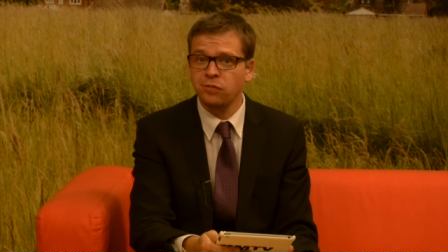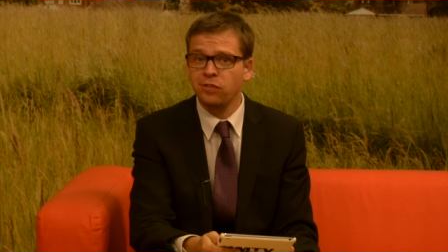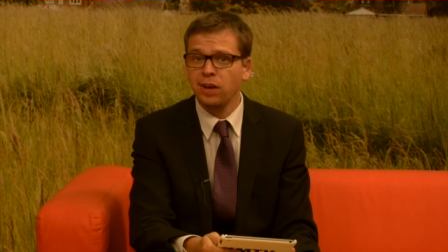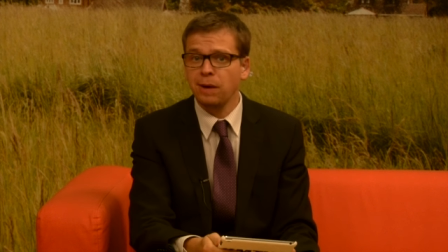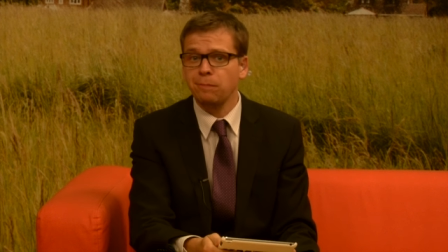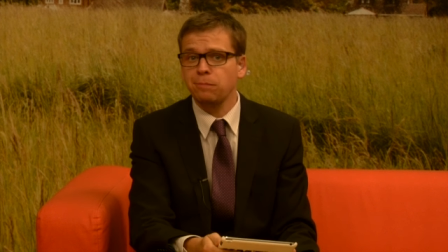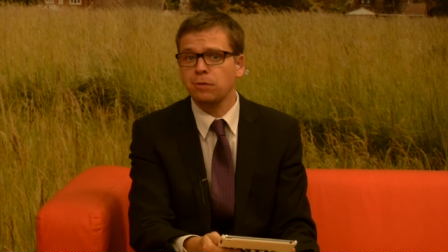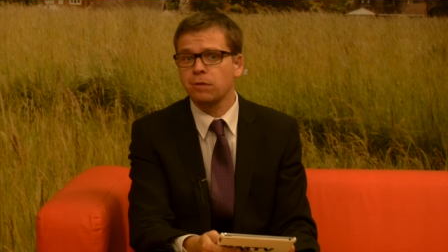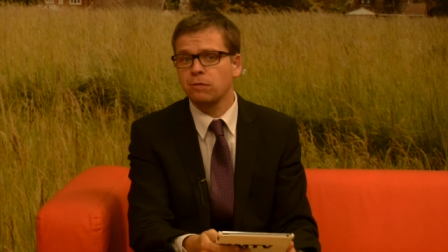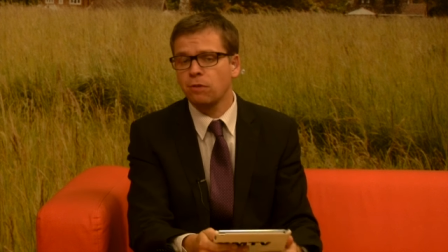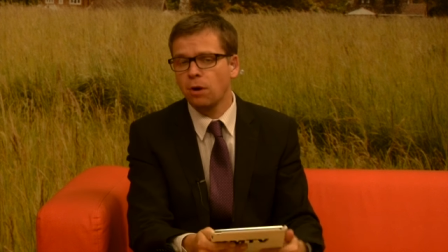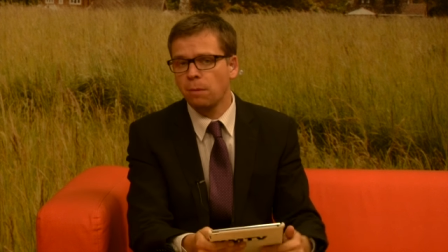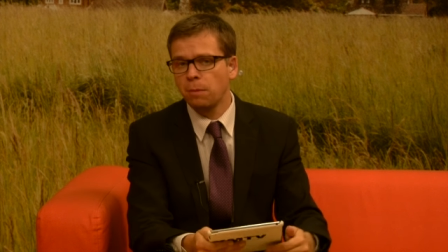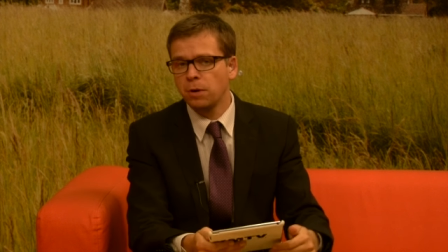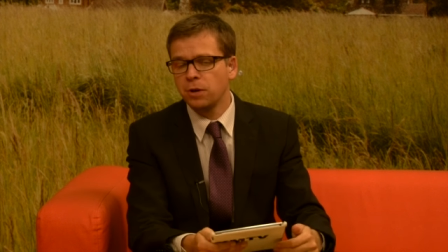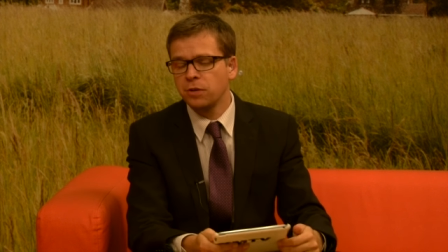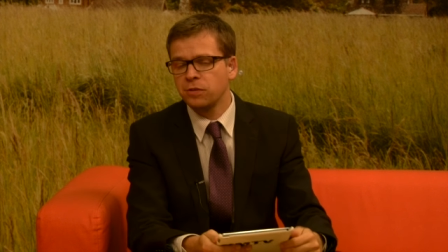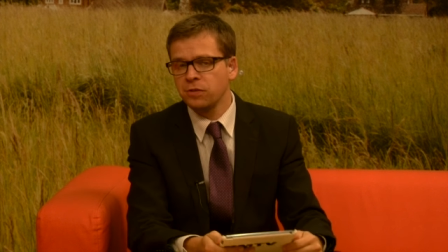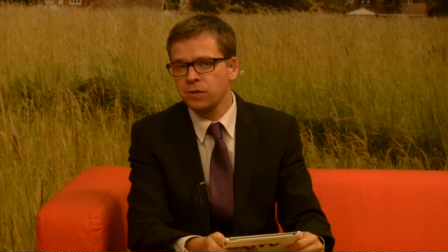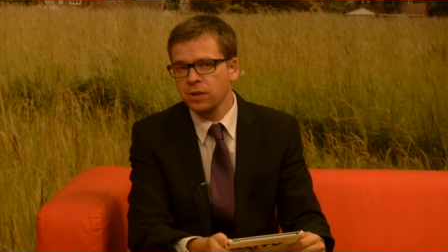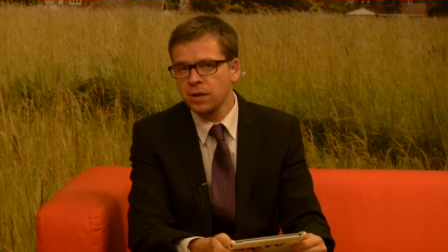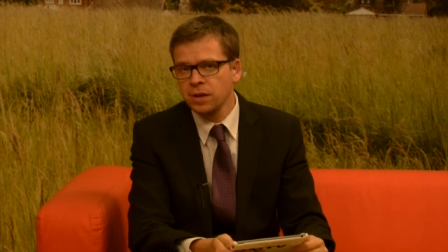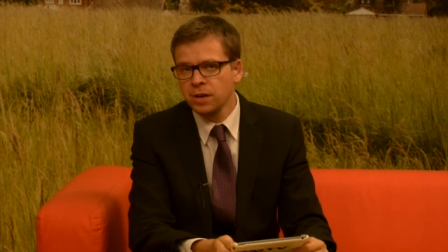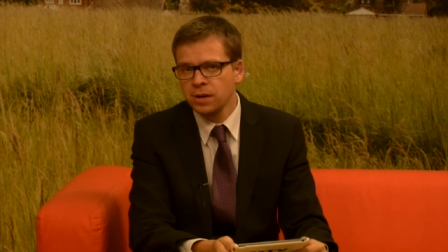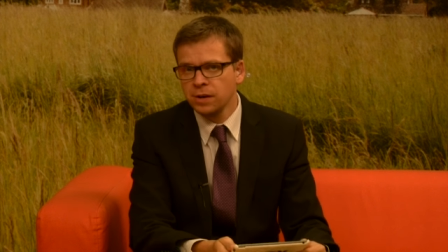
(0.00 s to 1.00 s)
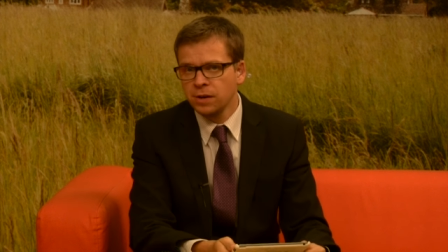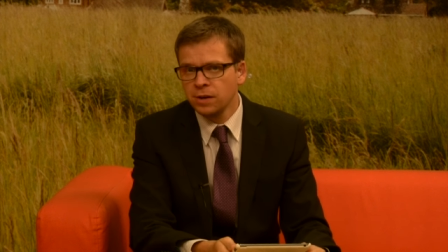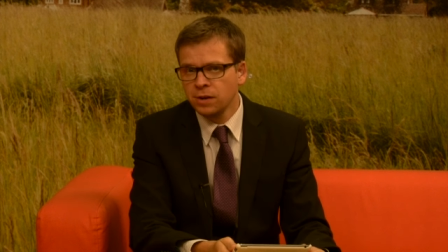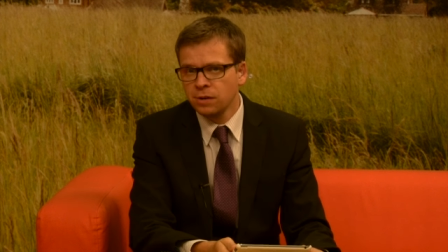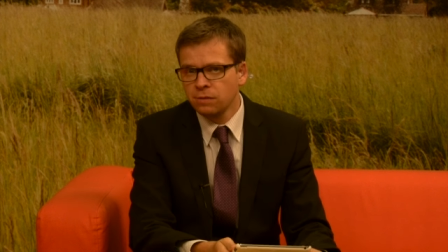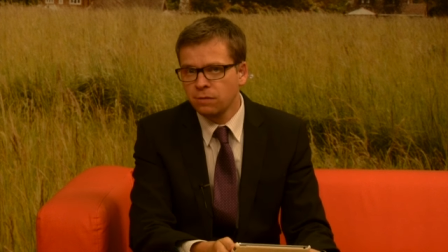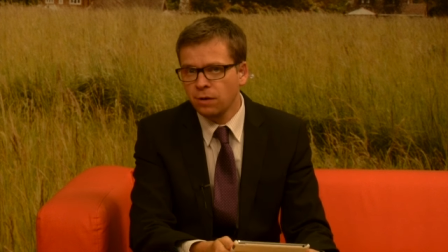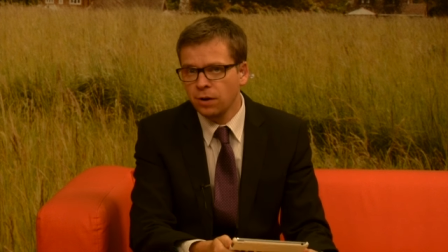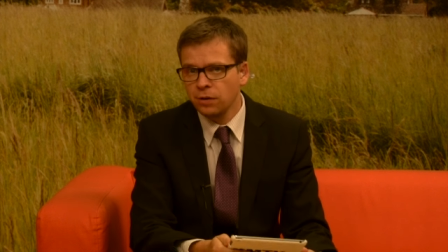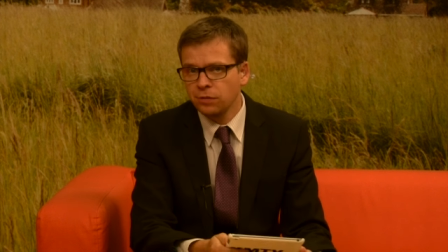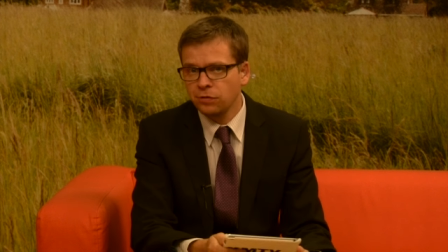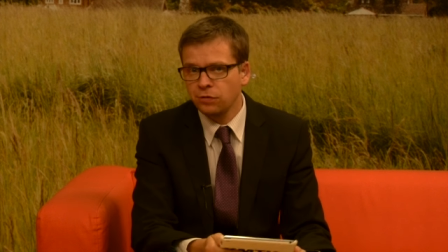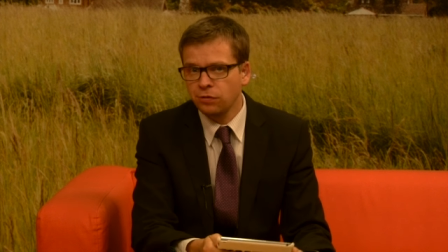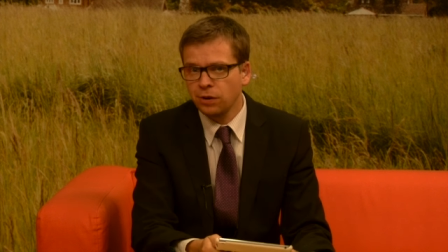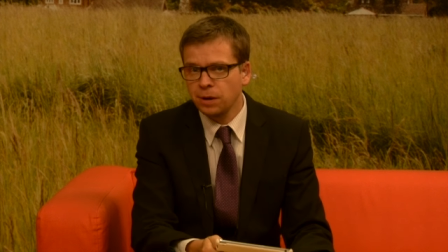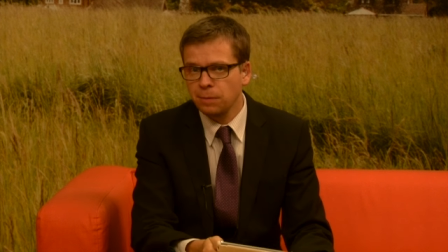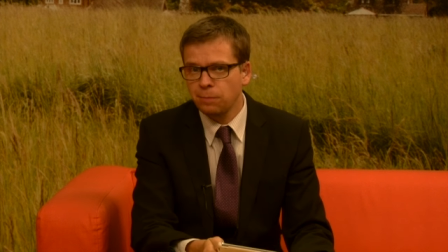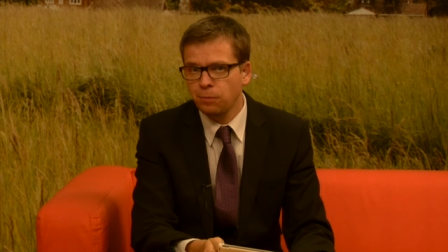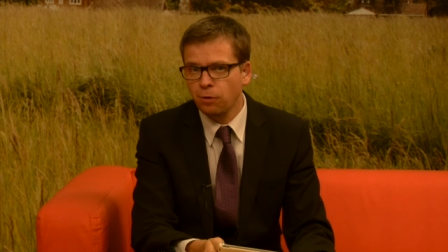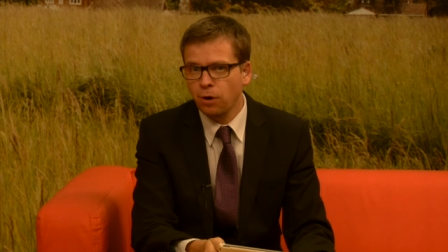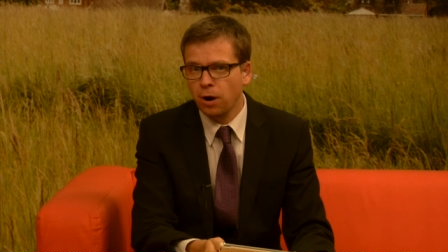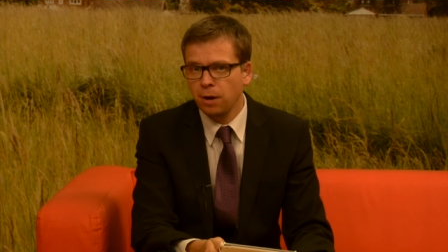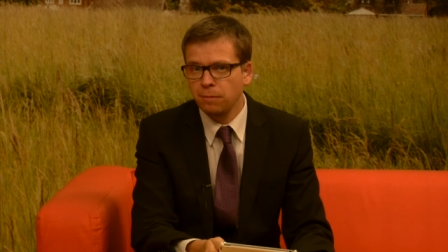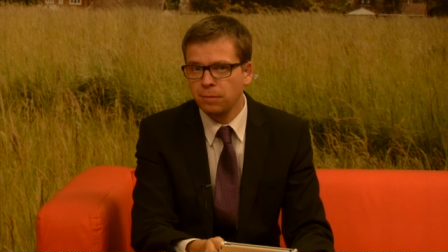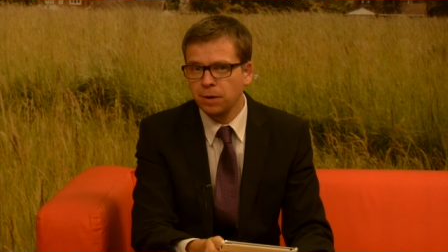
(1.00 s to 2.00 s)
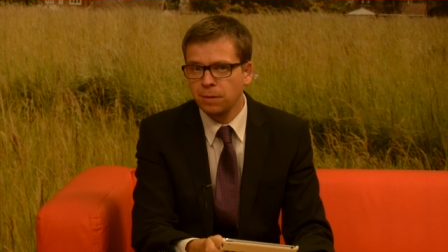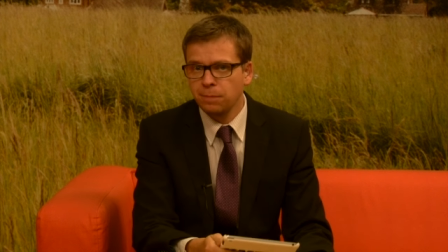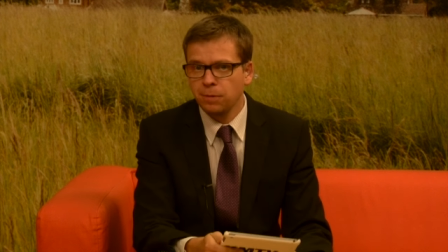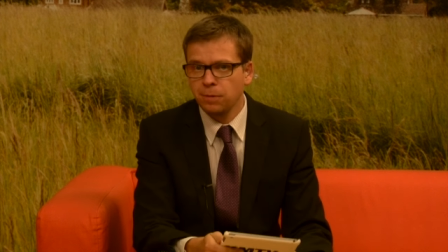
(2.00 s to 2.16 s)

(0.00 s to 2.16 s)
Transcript: Deborah Roberts. Rose Street primary